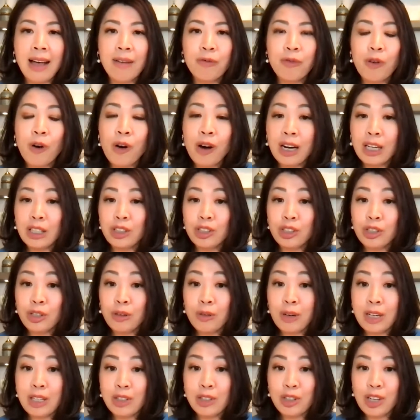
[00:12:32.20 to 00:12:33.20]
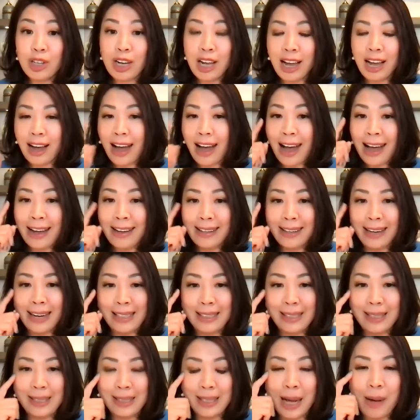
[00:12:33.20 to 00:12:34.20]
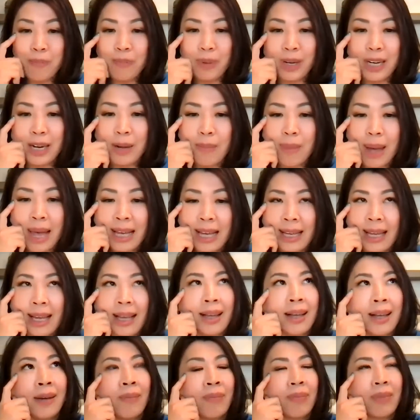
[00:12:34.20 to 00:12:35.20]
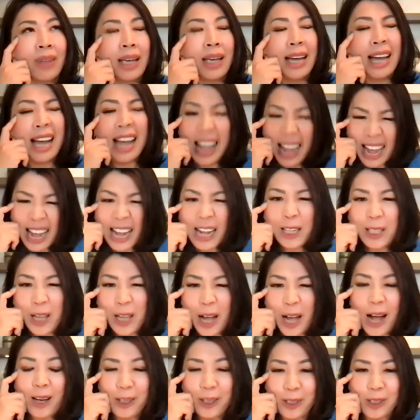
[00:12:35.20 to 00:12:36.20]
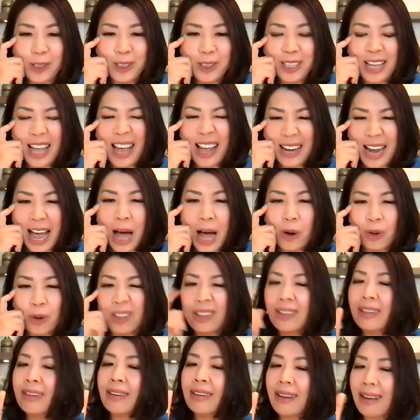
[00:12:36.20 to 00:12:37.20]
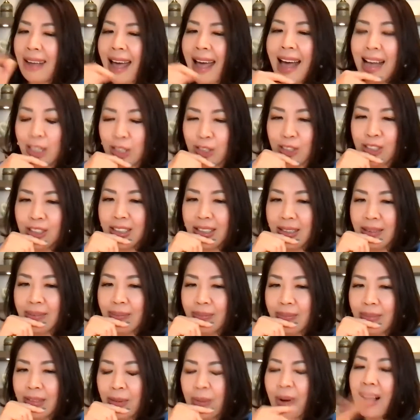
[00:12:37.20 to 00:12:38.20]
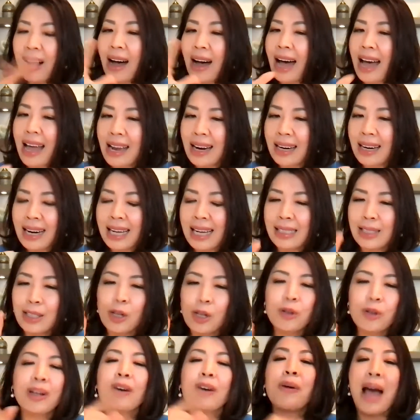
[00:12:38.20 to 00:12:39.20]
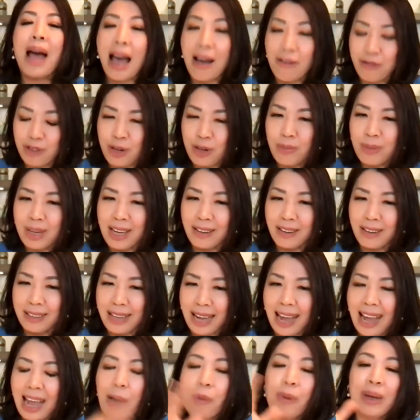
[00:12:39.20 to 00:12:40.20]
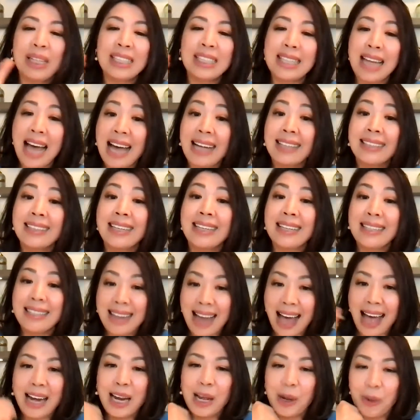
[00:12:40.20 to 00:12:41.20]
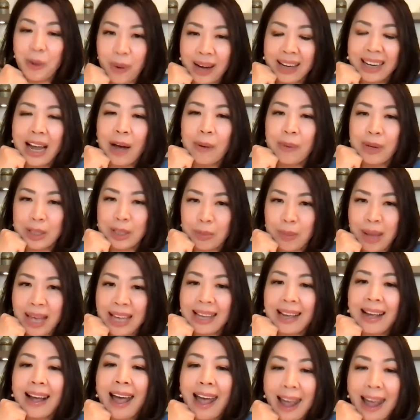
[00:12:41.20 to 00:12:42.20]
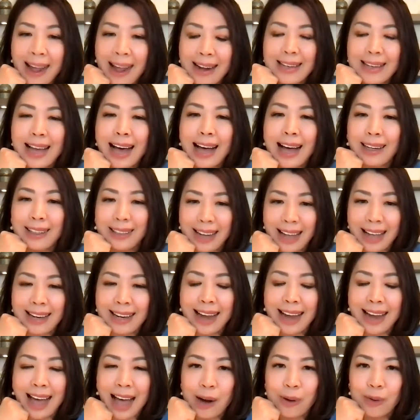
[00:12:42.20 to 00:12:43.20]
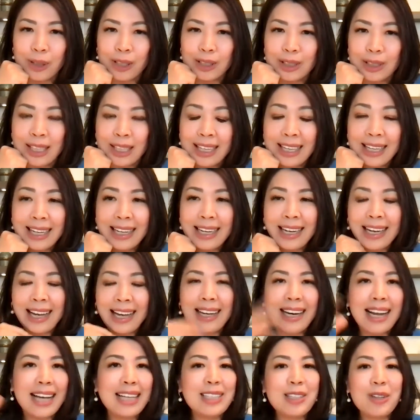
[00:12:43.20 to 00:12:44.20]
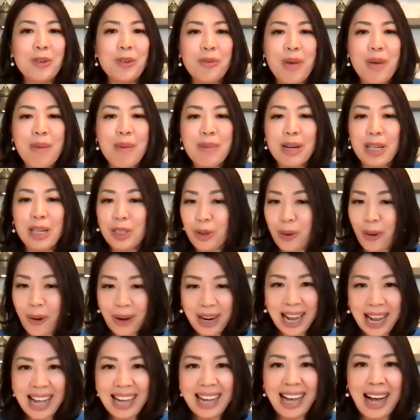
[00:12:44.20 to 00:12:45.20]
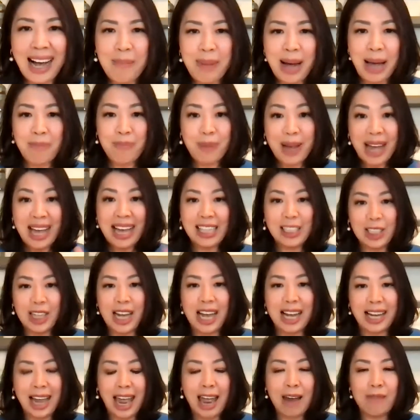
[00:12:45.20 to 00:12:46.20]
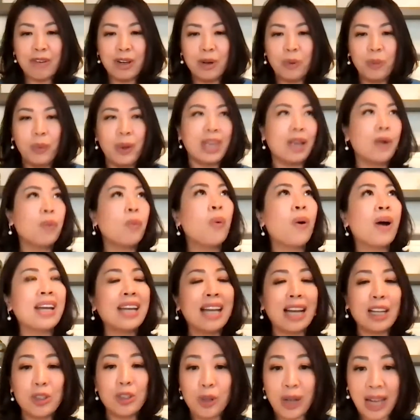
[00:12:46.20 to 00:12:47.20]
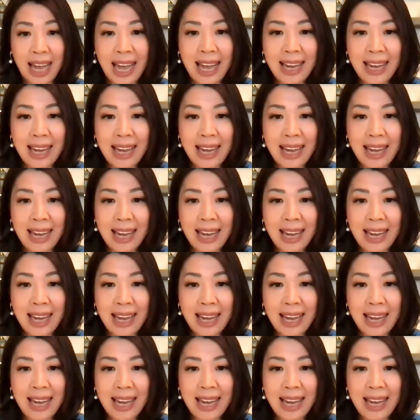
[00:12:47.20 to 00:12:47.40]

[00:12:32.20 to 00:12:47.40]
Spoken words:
for a Jewish eyeglass company making $8 an hour cash. Well, IRS don't go after me, okay? It was 1991. I was making $8 an hour. Okay. And I still remember when I got my paycheck every week, $180,